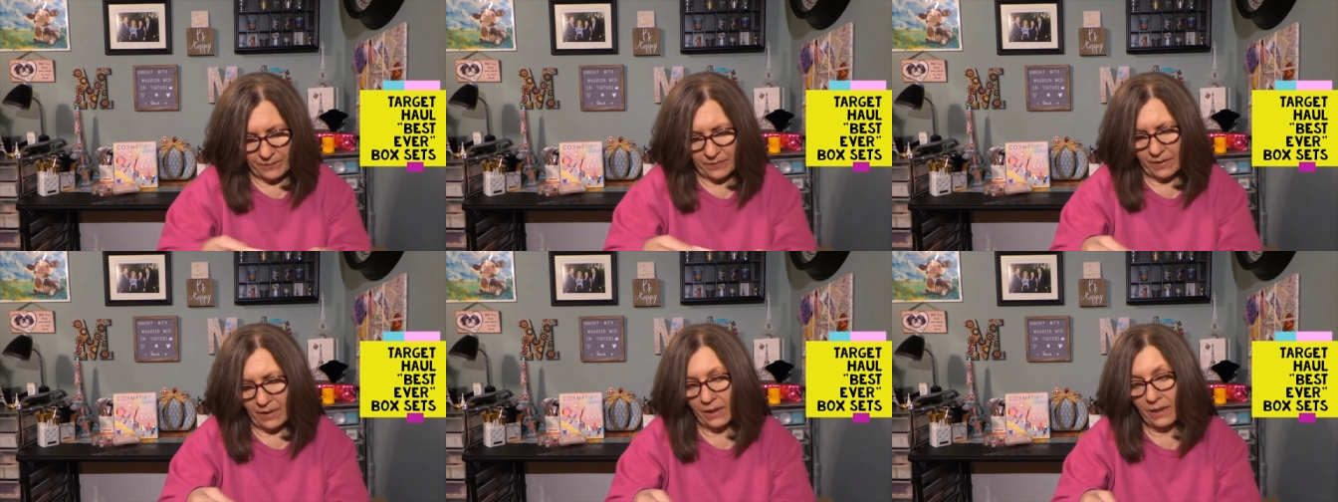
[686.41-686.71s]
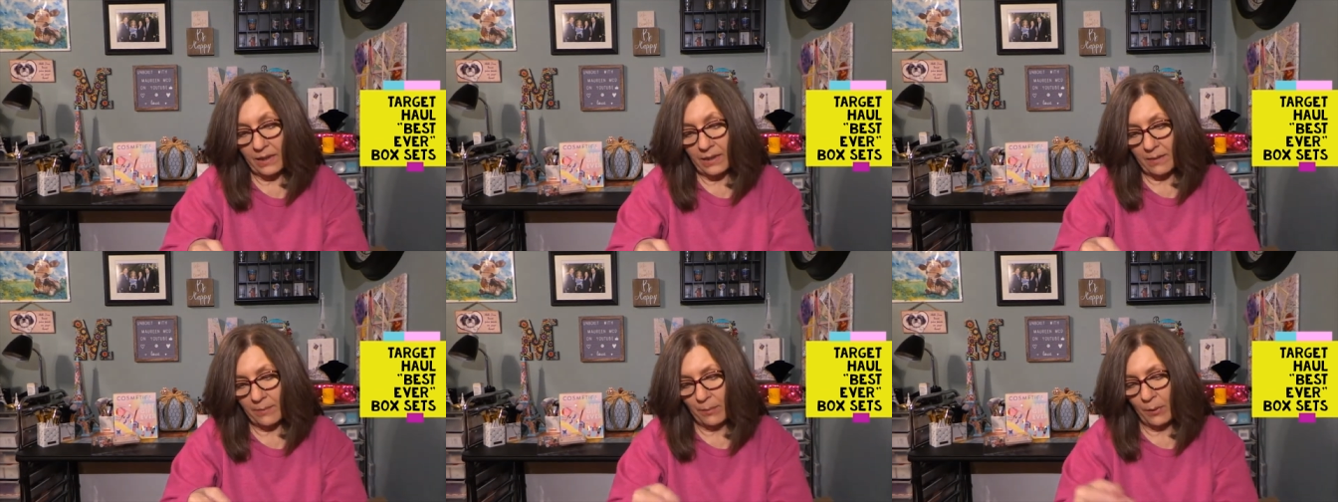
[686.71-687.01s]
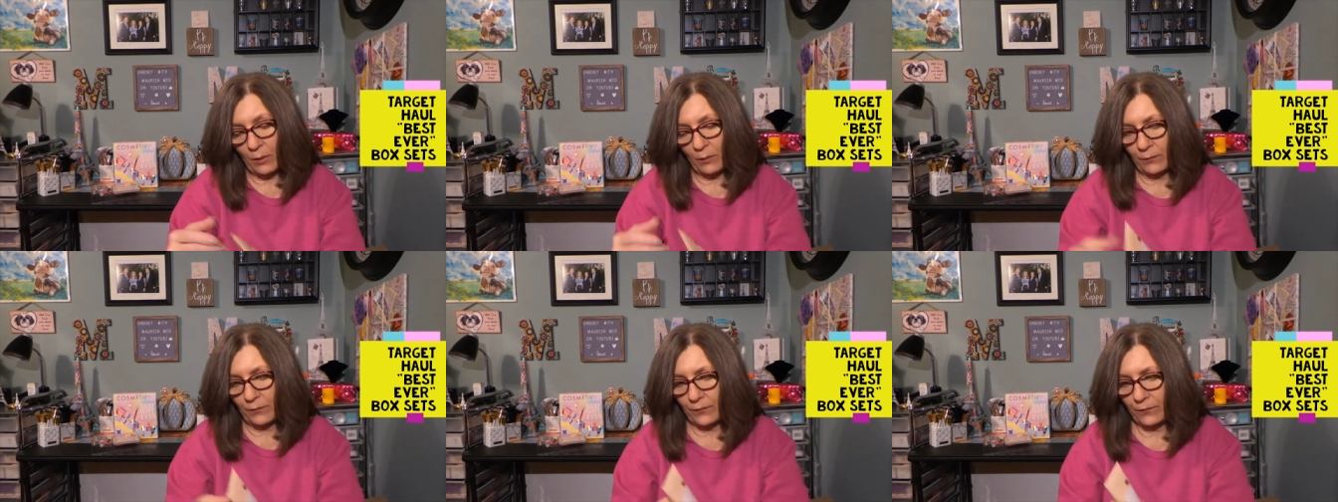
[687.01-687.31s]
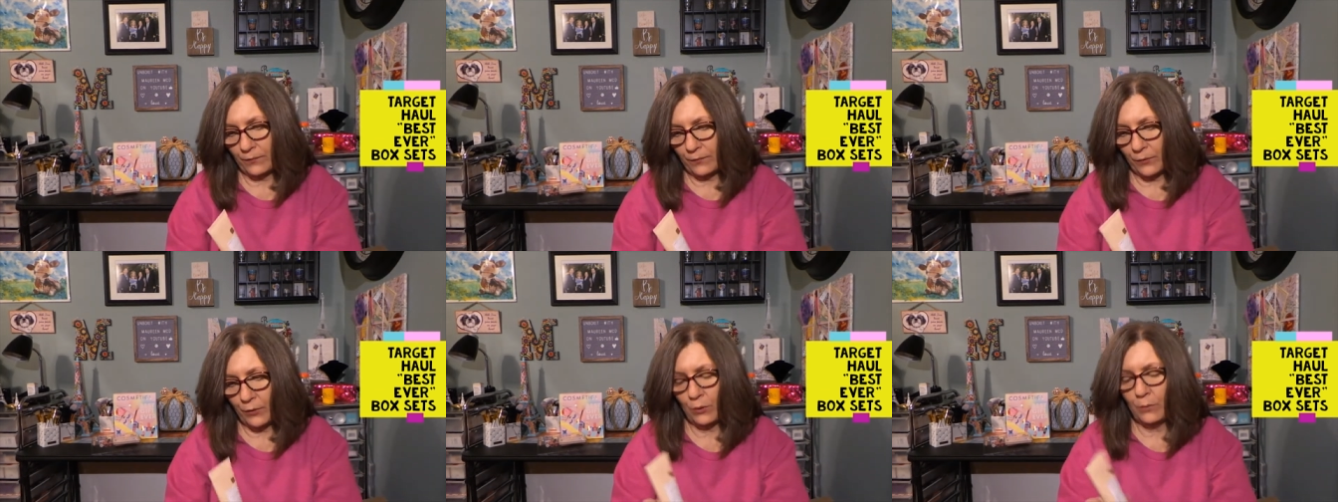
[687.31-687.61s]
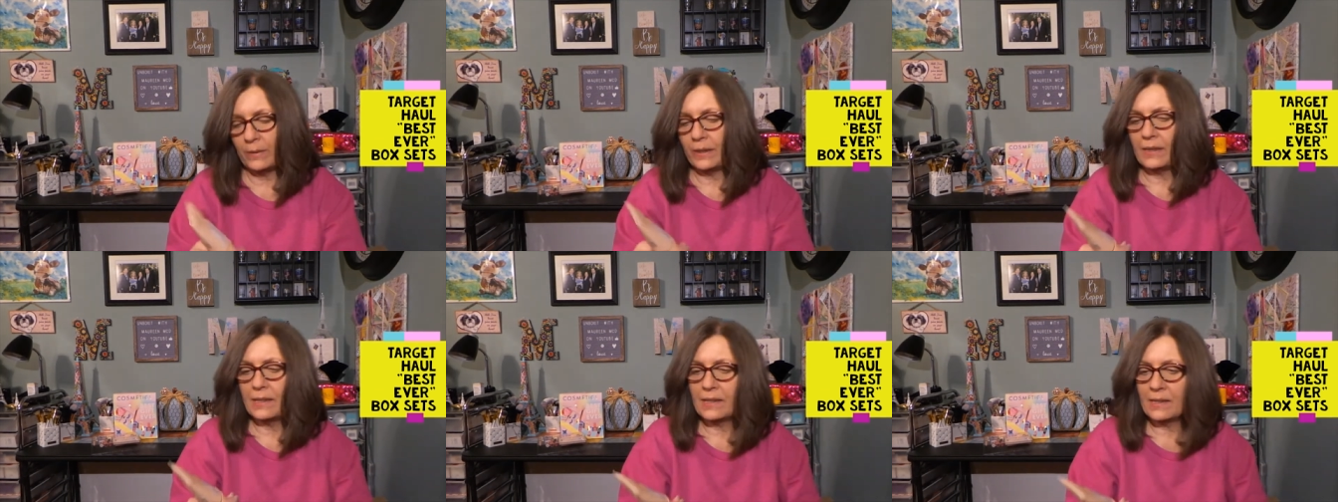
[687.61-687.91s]
That has a
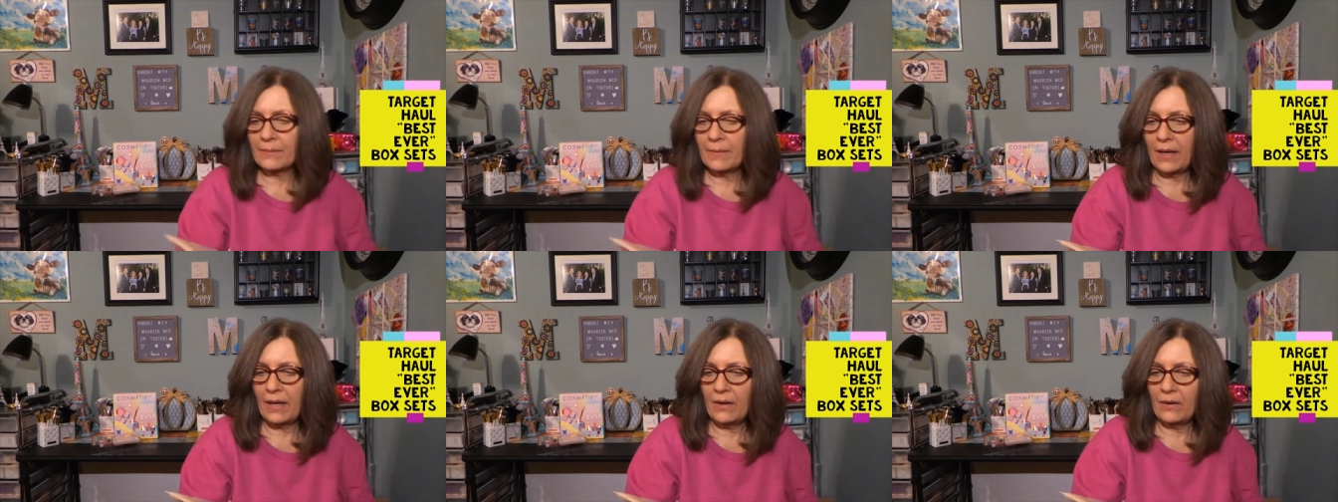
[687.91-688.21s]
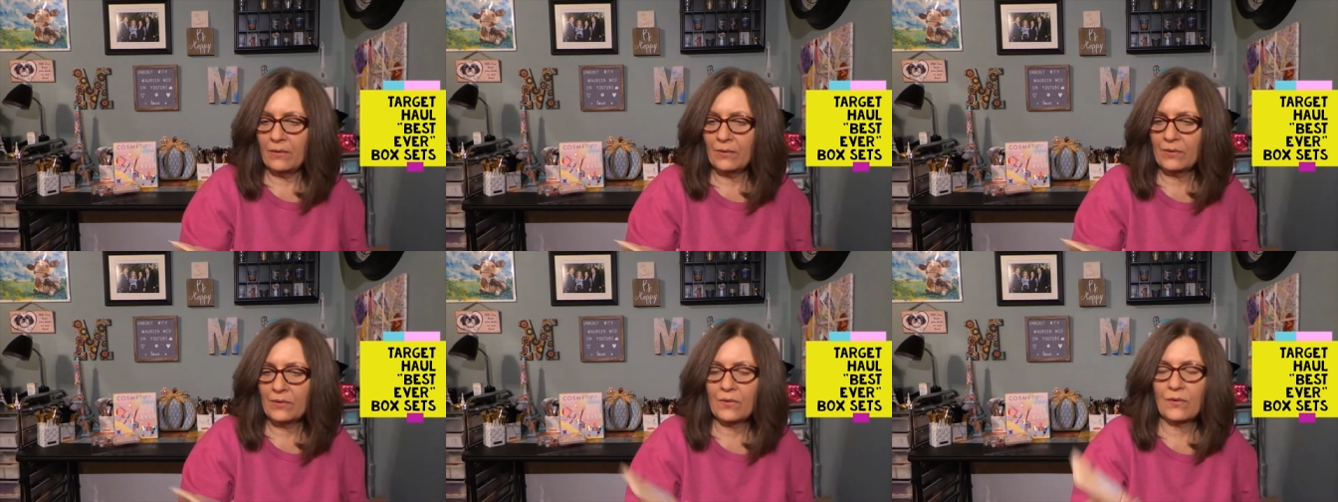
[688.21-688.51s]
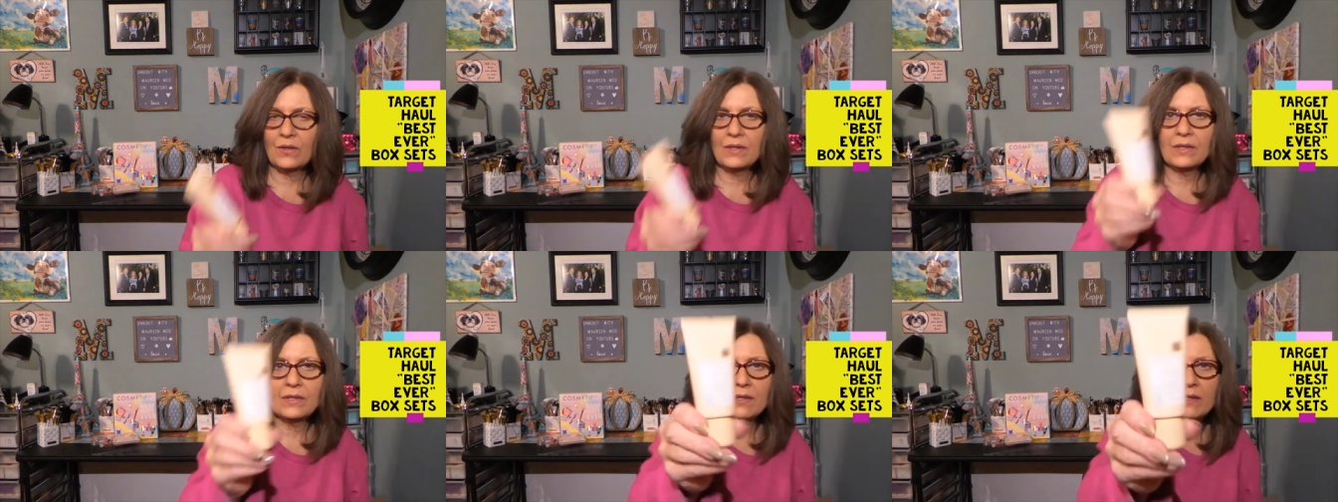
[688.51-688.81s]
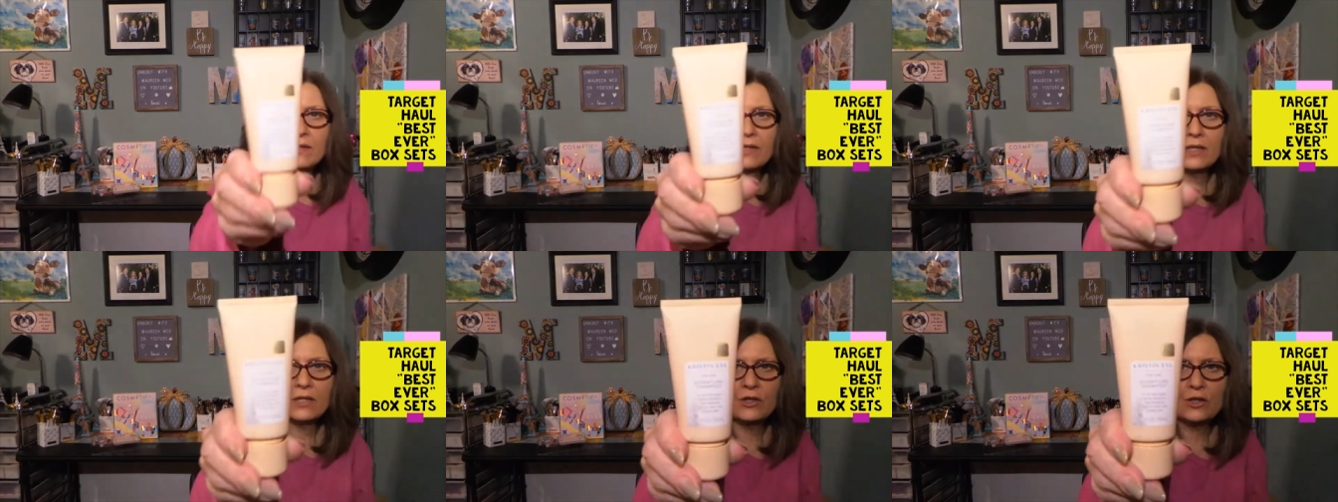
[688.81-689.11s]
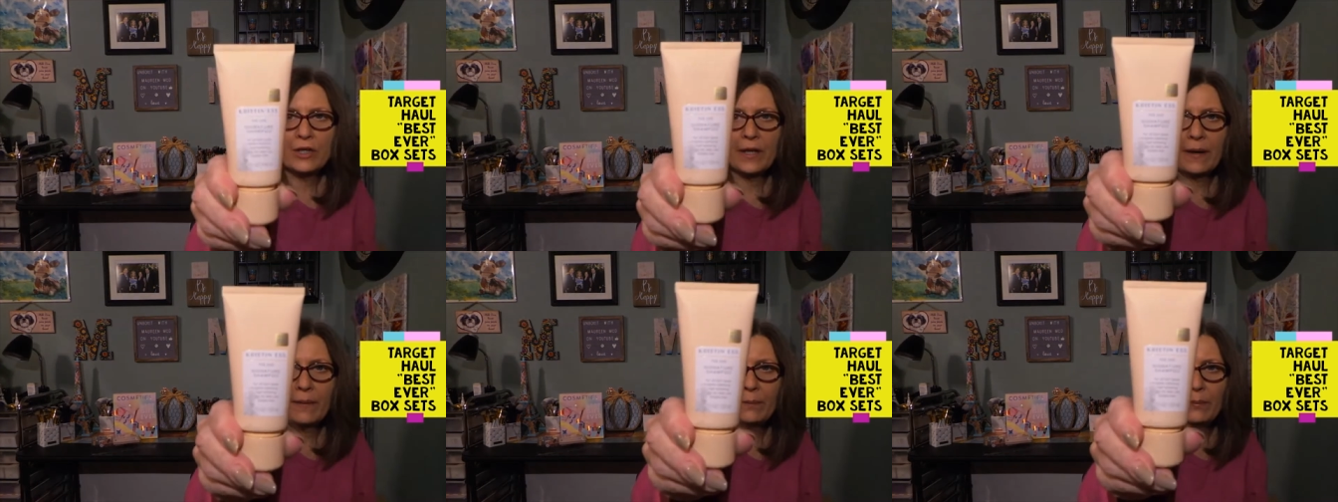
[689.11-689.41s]
perfumy smell. So this is the
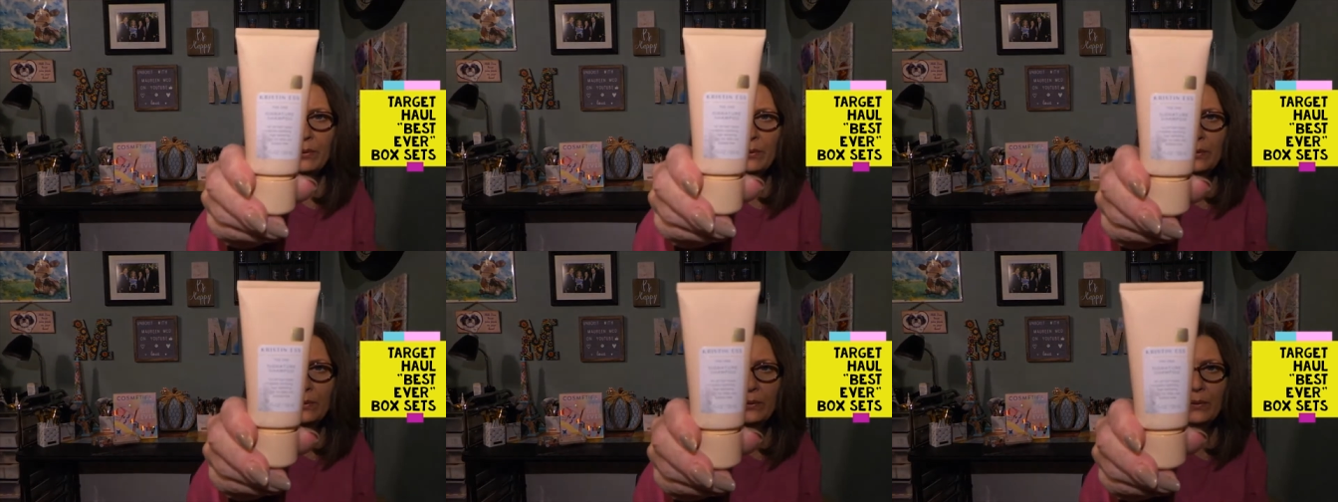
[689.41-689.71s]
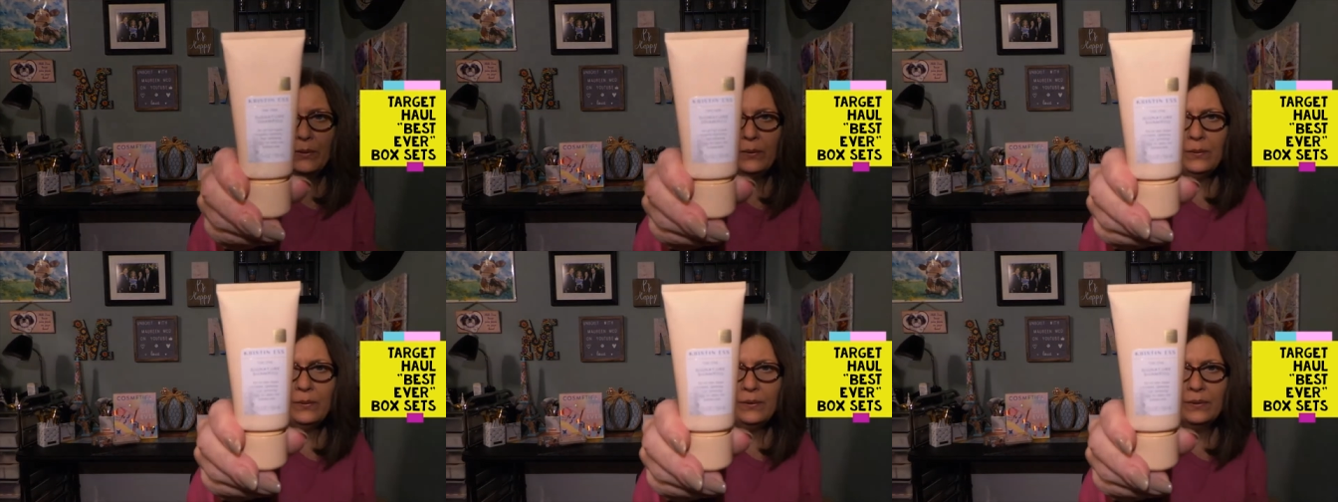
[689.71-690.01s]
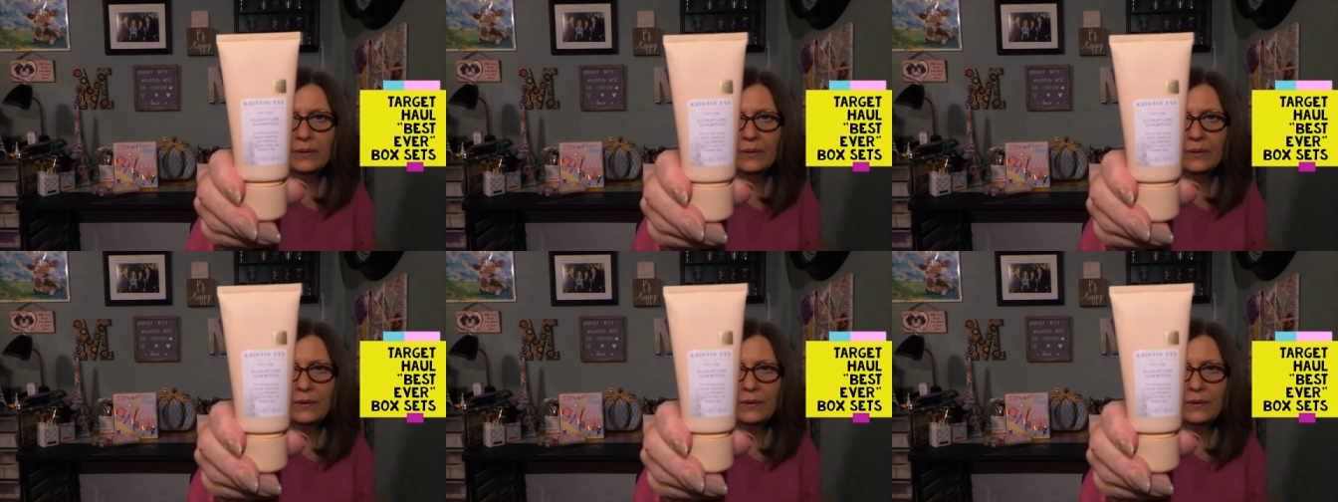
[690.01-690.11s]
shampoo.